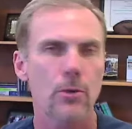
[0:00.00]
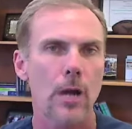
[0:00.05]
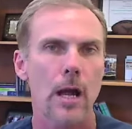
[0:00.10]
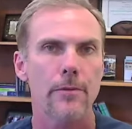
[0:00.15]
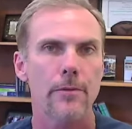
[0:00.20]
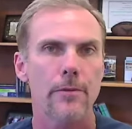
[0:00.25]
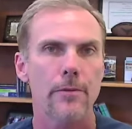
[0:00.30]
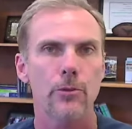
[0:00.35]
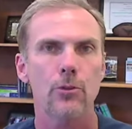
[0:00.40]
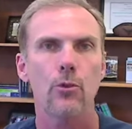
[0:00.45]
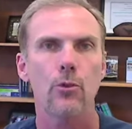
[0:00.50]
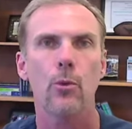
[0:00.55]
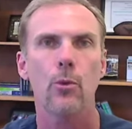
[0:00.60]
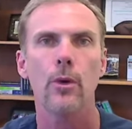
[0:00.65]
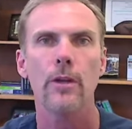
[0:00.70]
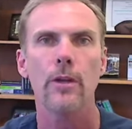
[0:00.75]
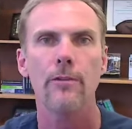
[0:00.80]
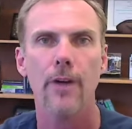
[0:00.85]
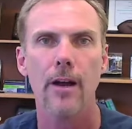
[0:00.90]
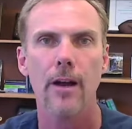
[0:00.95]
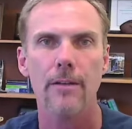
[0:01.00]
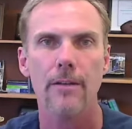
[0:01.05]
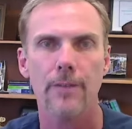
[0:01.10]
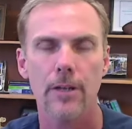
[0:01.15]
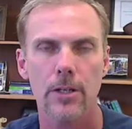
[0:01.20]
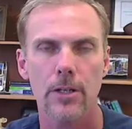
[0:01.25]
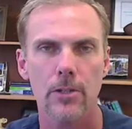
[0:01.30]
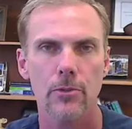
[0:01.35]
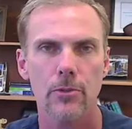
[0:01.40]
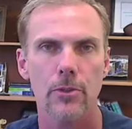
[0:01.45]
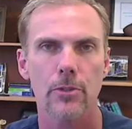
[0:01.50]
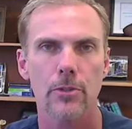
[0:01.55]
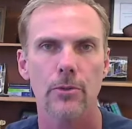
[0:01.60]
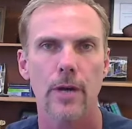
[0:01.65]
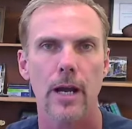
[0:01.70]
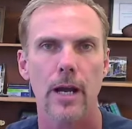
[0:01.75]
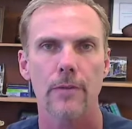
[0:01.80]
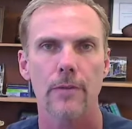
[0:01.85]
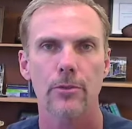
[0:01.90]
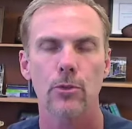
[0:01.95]
grafts or 2,500
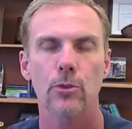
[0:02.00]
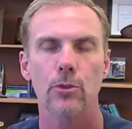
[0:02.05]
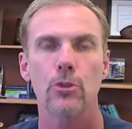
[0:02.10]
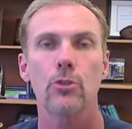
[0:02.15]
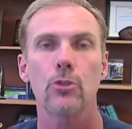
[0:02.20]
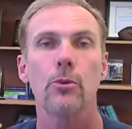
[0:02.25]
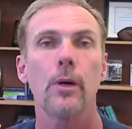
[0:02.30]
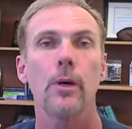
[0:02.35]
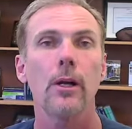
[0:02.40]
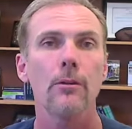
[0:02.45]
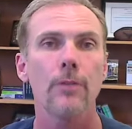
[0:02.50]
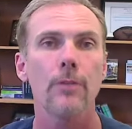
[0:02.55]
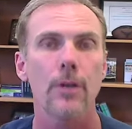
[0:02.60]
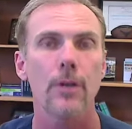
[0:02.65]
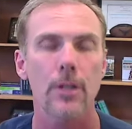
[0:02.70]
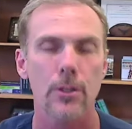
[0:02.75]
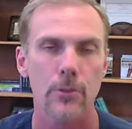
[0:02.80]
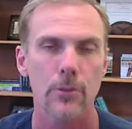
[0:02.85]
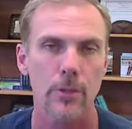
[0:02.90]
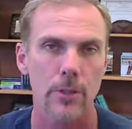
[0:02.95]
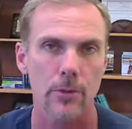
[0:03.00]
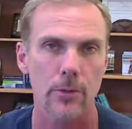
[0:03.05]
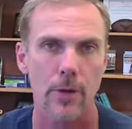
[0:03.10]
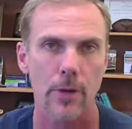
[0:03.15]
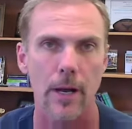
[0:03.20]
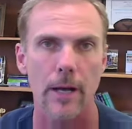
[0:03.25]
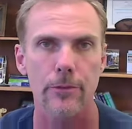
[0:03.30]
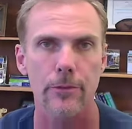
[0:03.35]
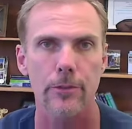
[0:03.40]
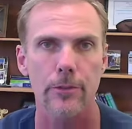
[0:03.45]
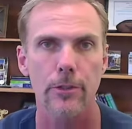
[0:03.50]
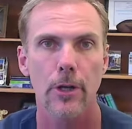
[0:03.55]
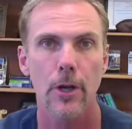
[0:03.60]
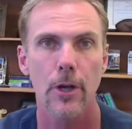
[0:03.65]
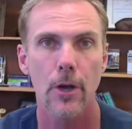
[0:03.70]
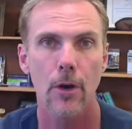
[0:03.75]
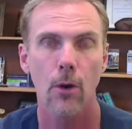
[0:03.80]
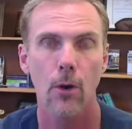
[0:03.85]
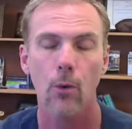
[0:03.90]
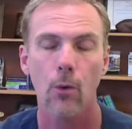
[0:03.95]
grafts or 1,200 grafts,
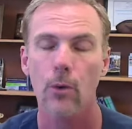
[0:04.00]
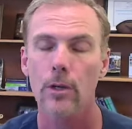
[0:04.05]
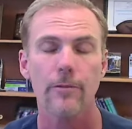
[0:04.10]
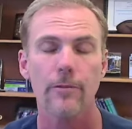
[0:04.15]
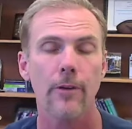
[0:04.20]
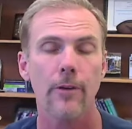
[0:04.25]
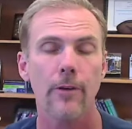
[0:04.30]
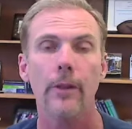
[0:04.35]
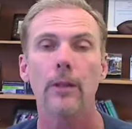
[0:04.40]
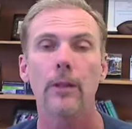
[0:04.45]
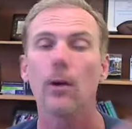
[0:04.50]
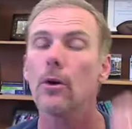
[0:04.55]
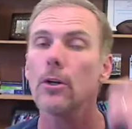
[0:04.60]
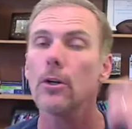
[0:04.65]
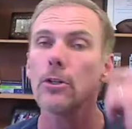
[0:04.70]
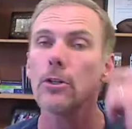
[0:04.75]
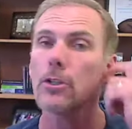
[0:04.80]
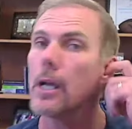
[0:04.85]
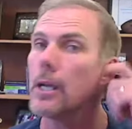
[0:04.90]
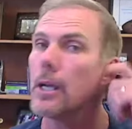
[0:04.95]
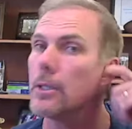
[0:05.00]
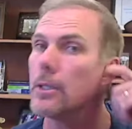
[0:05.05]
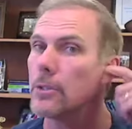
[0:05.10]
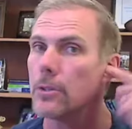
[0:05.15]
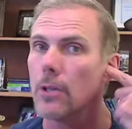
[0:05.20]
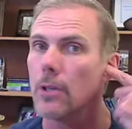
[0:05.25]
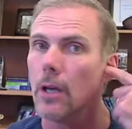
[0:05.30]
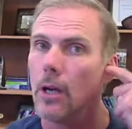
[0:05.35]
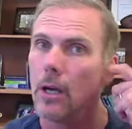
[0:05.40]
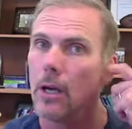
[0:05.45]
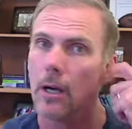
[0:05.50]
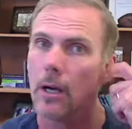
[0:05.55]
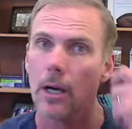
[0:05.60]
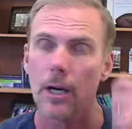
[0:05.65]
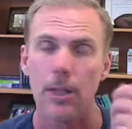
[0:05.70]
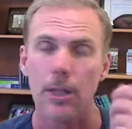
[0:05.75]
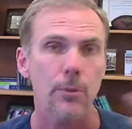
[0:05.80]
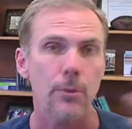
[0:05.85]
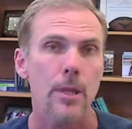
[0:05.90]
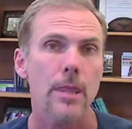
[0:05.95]
or in a very large case,
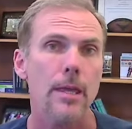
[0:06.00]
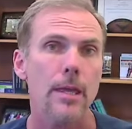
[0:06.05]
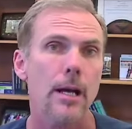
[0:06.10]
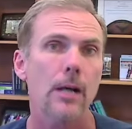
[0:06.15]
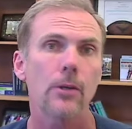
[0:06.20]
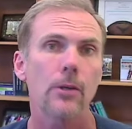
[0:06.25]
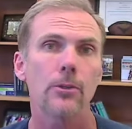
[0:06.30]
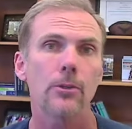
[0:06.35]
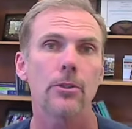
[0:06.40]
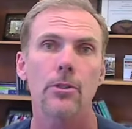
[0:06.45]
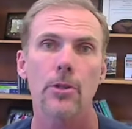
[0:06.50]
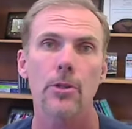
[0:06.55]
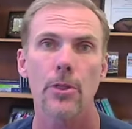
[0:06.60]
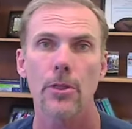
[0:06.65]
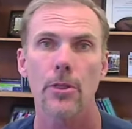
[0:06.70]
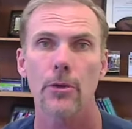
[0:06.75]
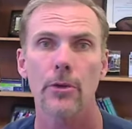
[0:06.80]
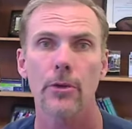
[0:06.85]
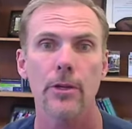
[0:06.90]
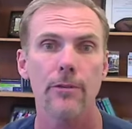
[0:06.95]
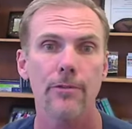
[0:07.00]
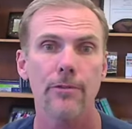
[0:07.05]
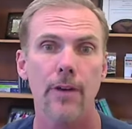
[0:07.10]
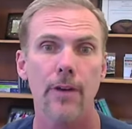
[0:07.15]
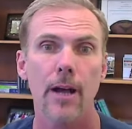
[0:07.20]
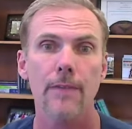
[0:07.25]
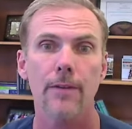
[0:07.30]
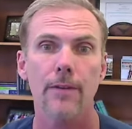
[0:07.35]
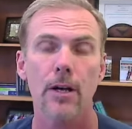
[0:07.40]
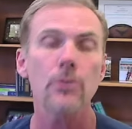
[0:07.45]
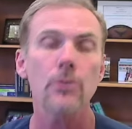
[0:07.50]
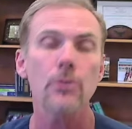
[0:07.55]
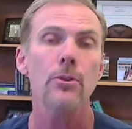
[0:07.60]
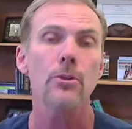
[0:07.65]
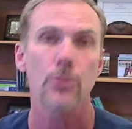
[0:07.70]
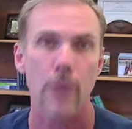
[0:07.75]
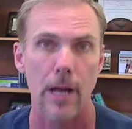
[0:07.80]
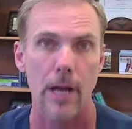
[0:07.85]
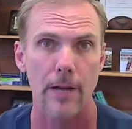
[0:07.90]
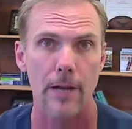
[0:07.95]
3,000 or
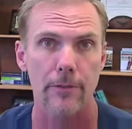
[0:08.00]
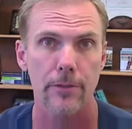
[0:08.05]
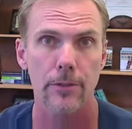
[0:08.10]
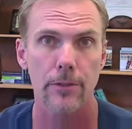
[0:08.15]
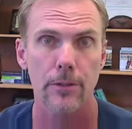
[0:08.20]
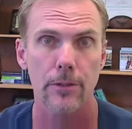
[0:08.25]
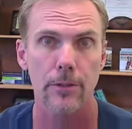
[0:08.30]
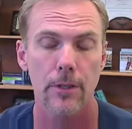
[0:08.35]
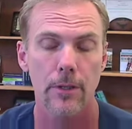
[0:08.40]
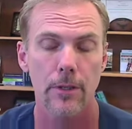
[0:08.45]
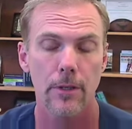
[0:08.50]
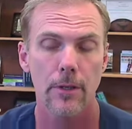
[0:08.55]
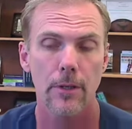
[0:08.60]
3,500 grafts,